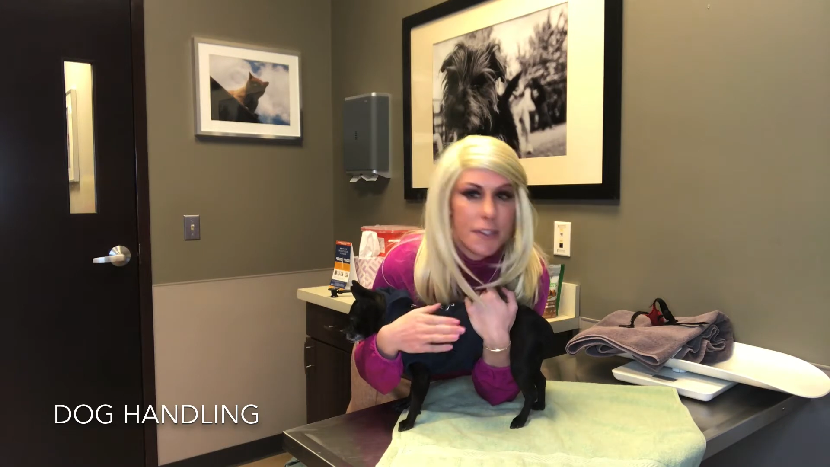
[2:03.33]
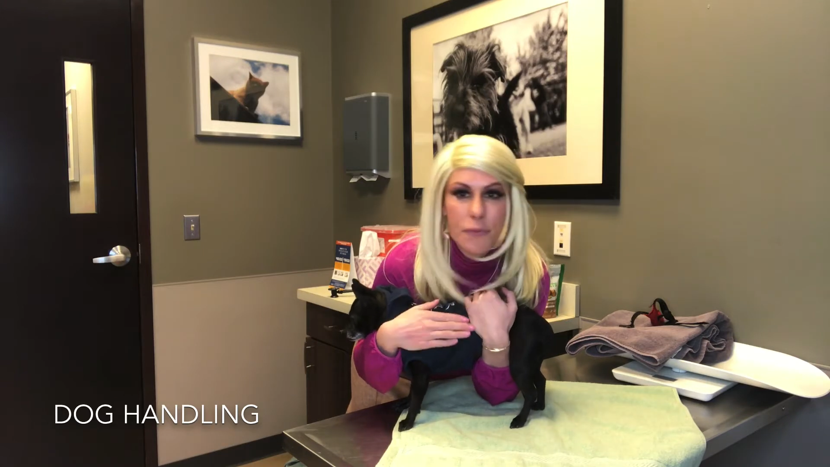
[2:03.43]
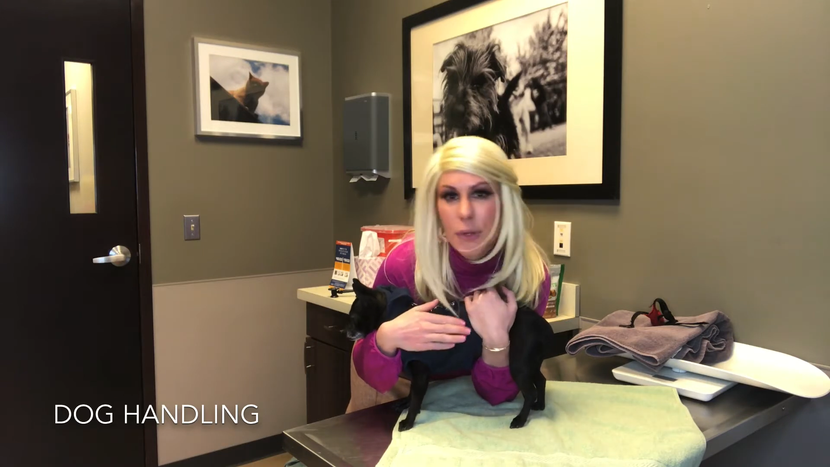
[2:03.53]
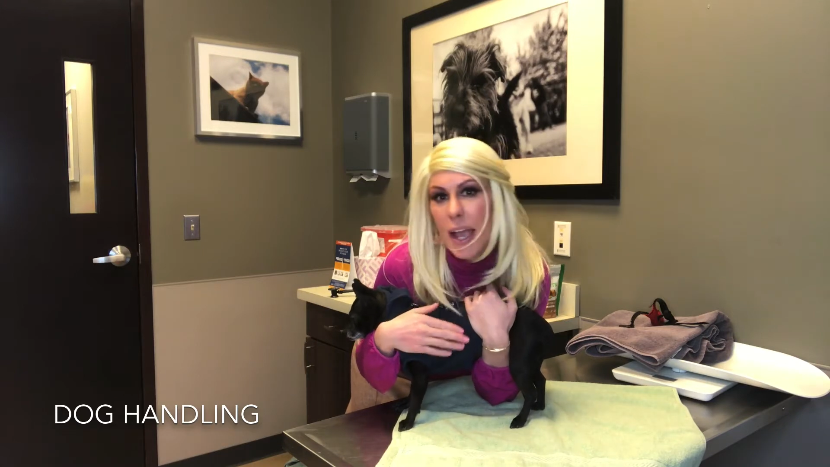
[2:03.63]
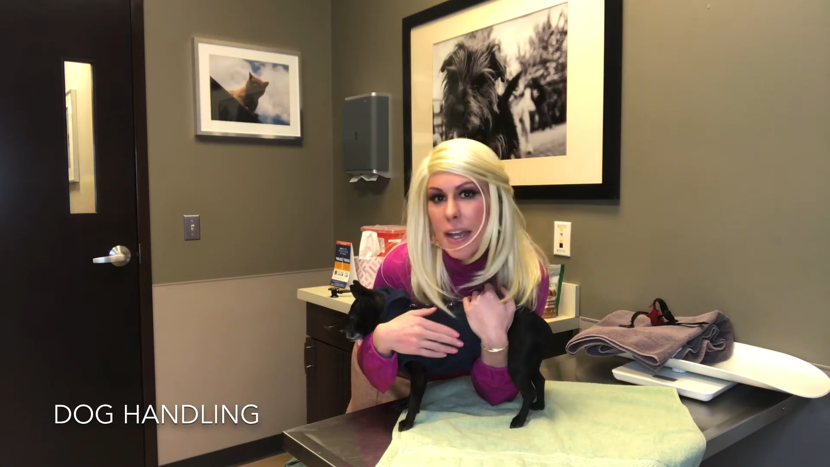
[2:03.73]
if
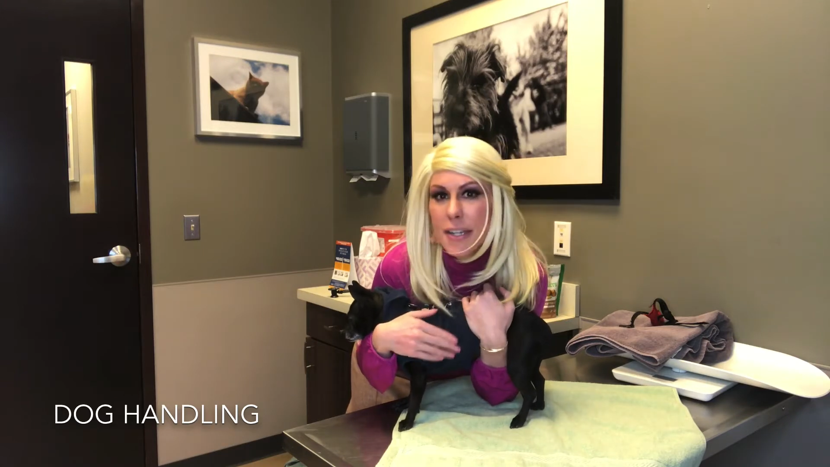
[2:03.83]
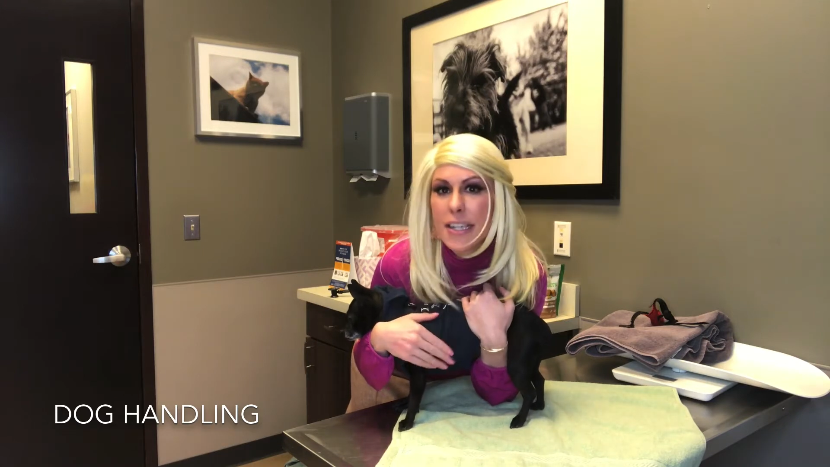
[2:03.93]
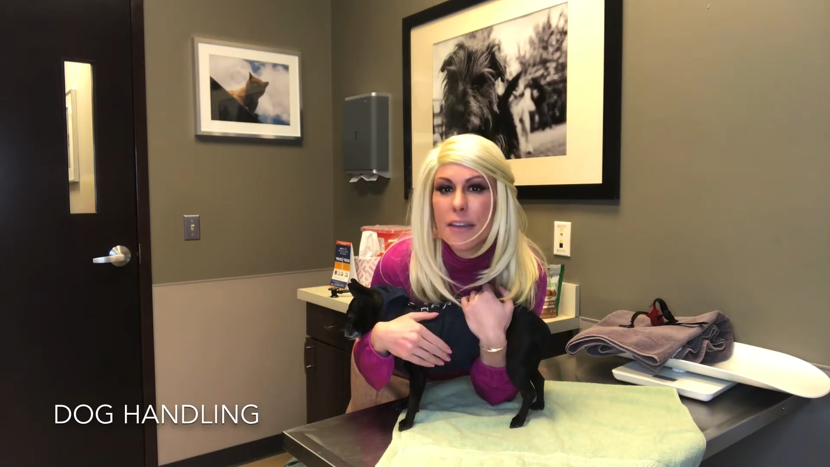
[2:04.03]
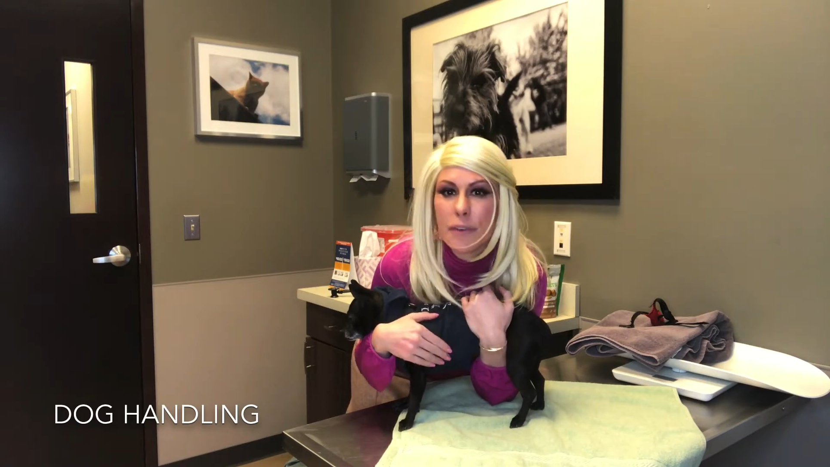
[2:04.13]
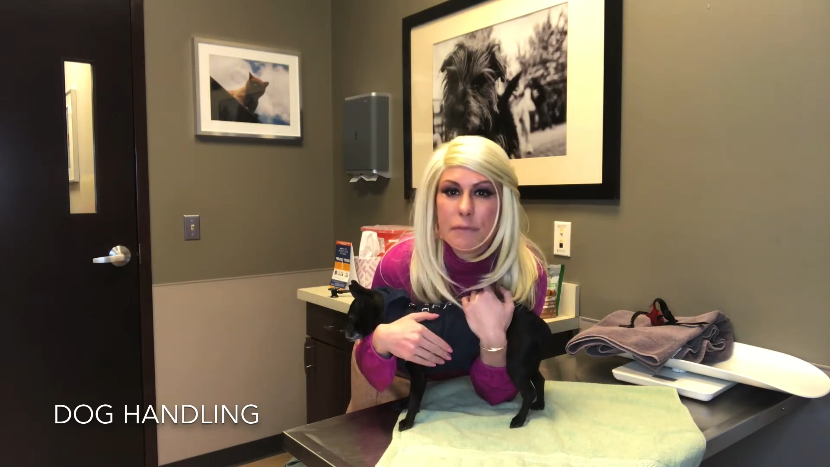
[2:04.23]
we had to
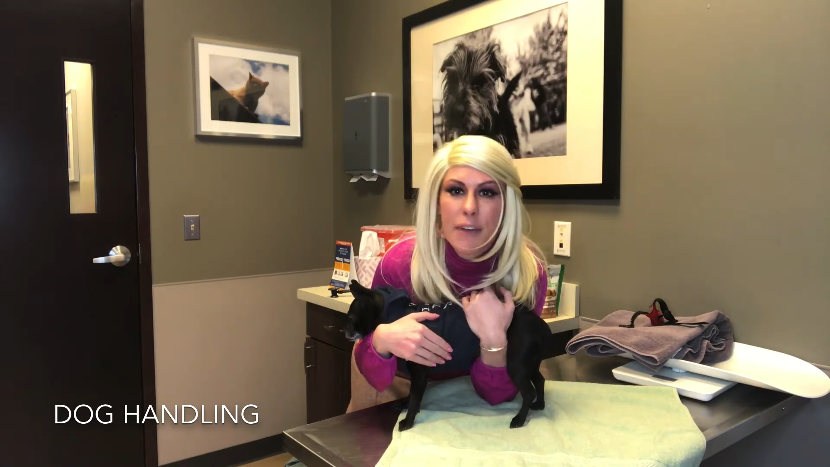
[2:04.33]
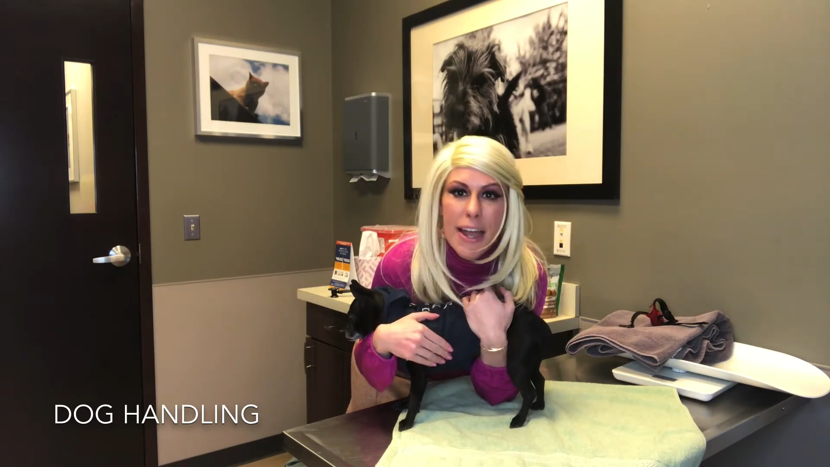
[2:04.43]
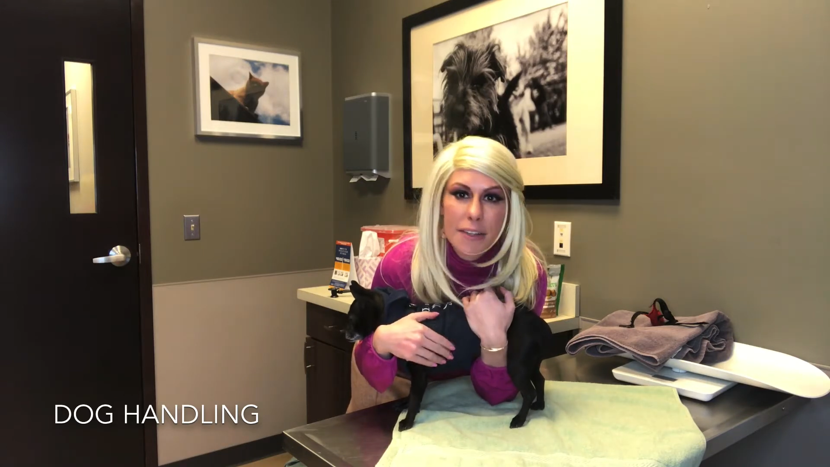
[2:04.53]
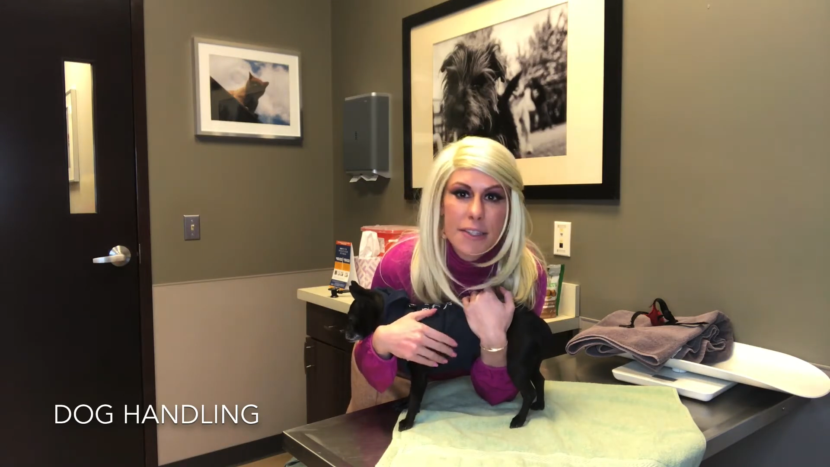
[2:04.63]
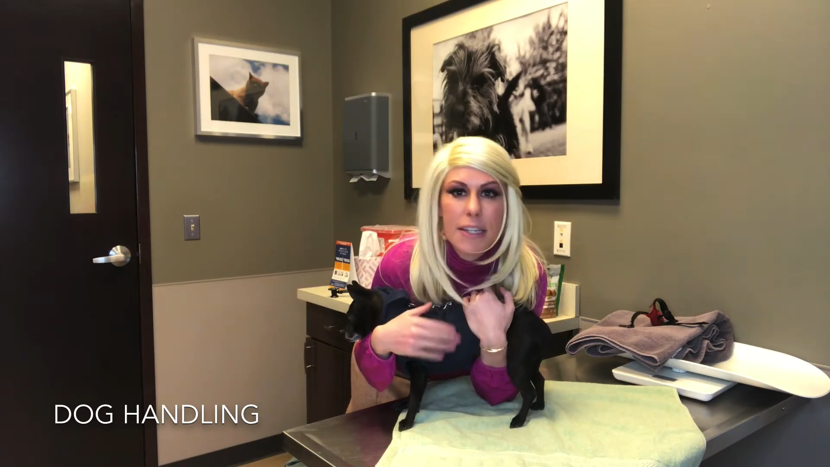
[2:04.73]
give him
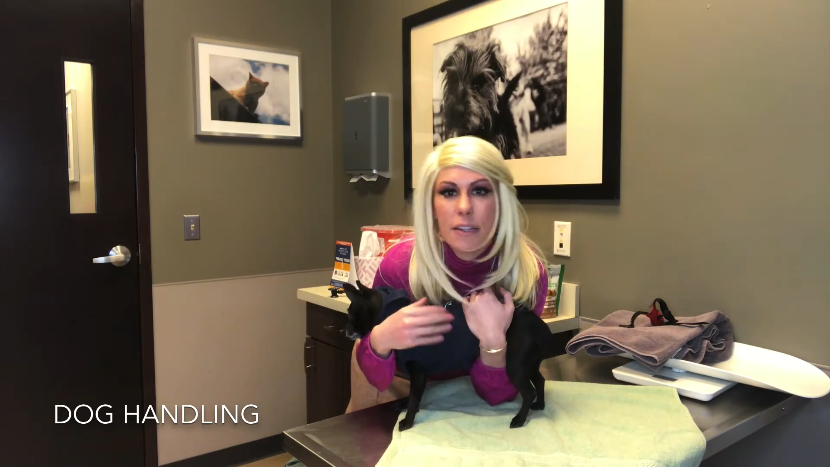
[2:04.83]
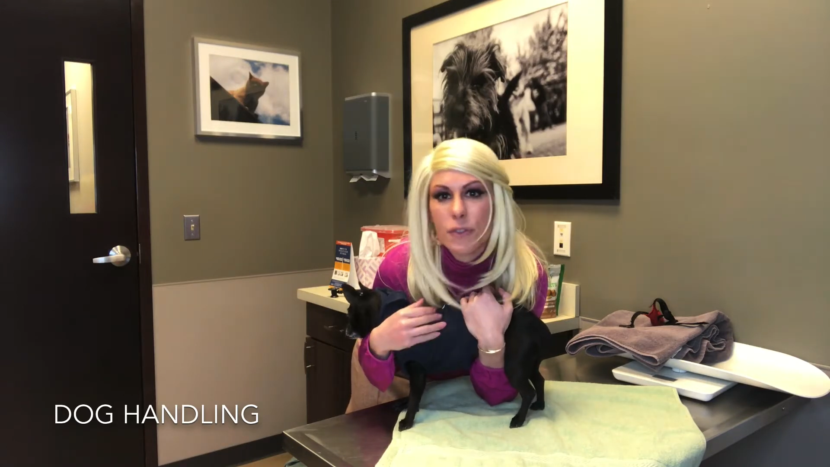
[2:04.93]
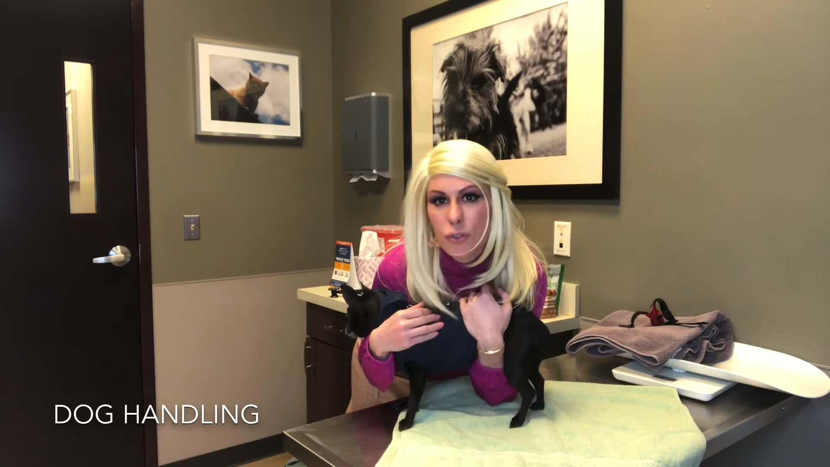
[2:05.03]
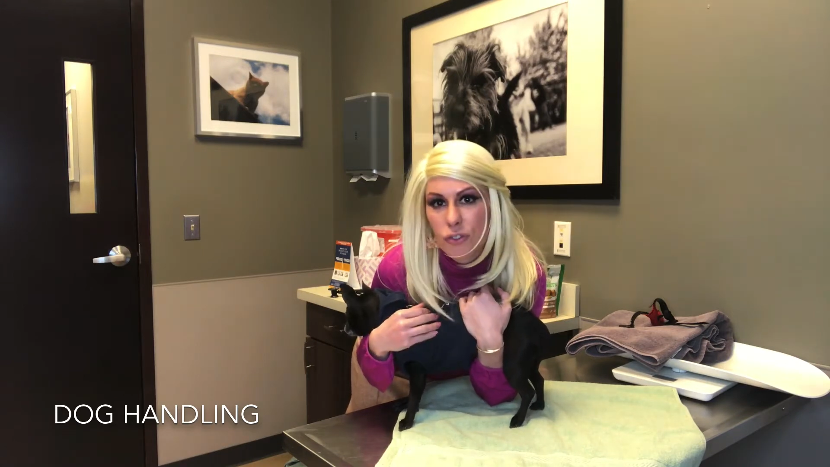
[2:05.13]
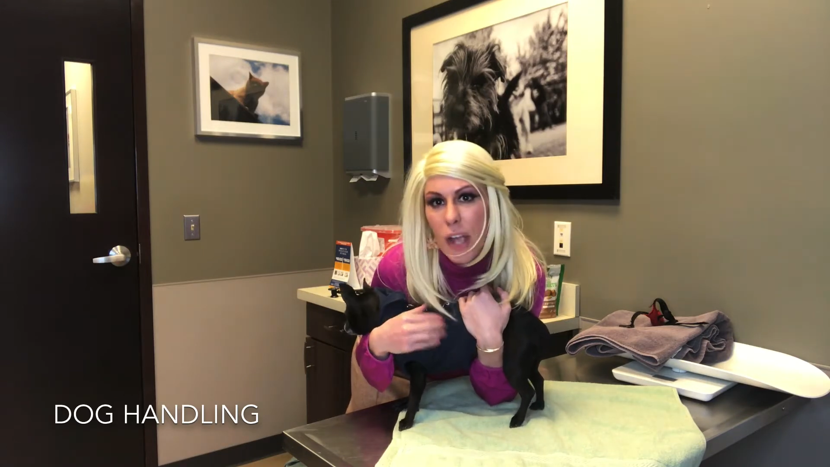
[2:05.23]
vaccines
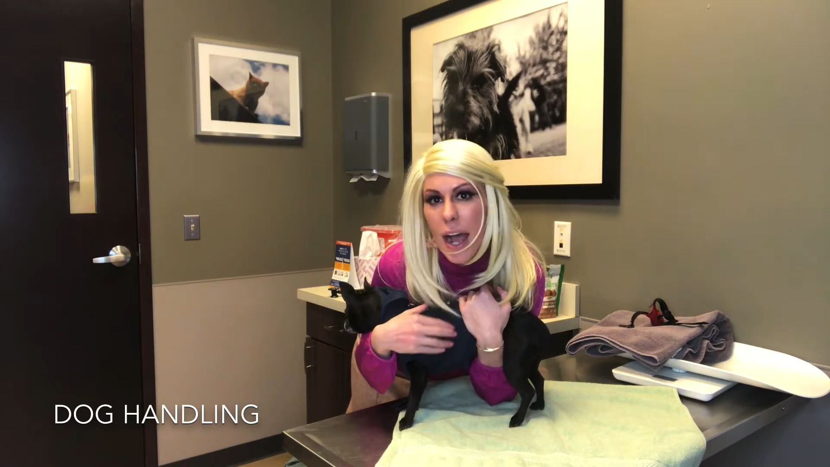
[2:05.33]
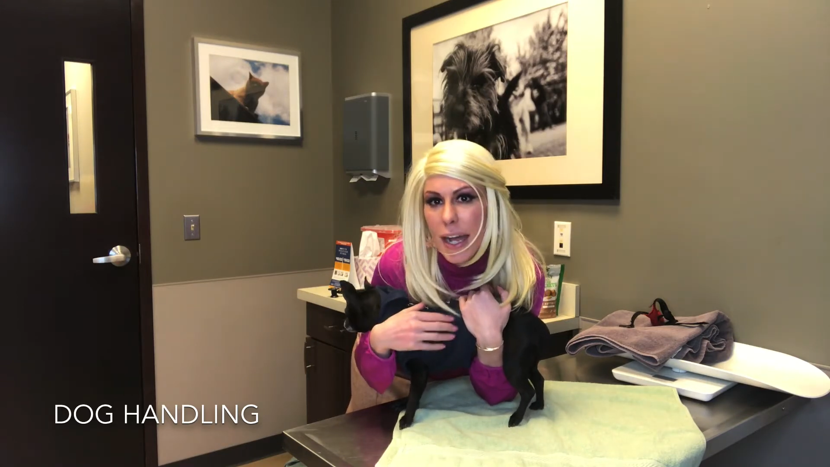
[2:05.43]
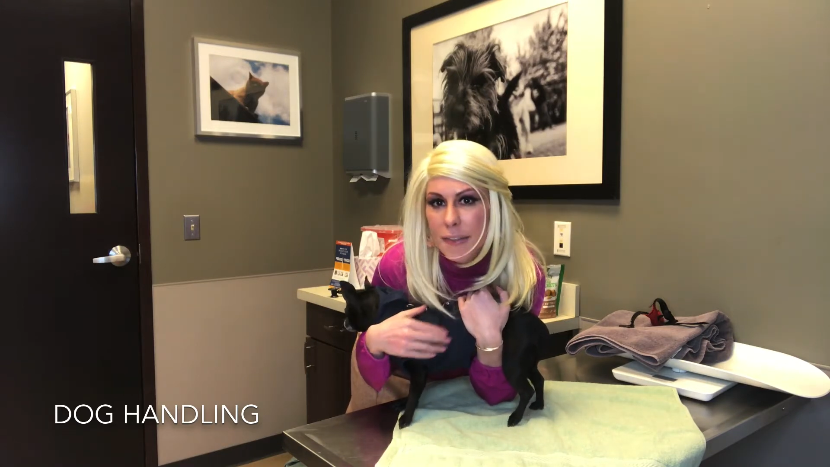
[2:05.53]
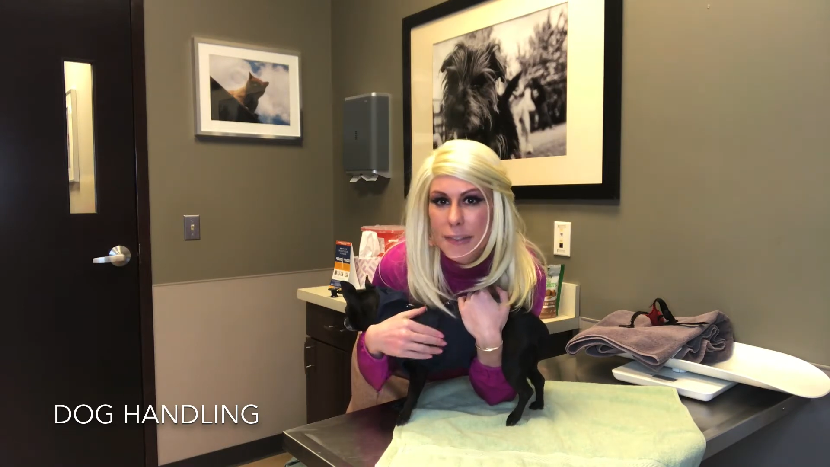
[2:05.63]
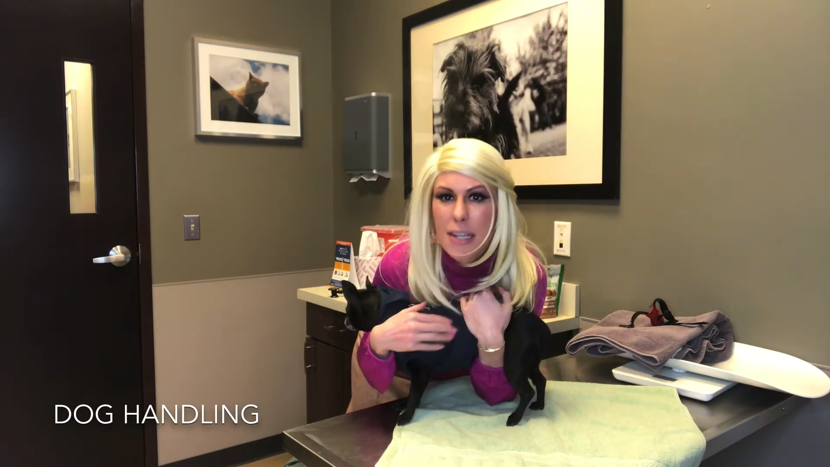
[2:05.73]
or
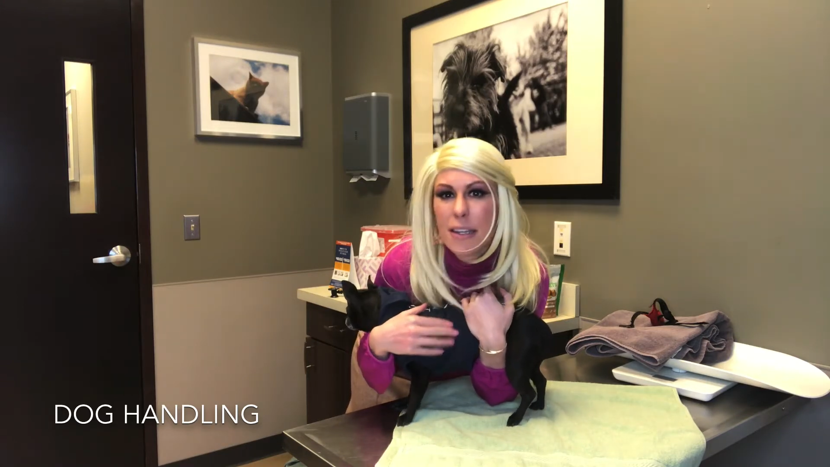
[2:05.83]
shots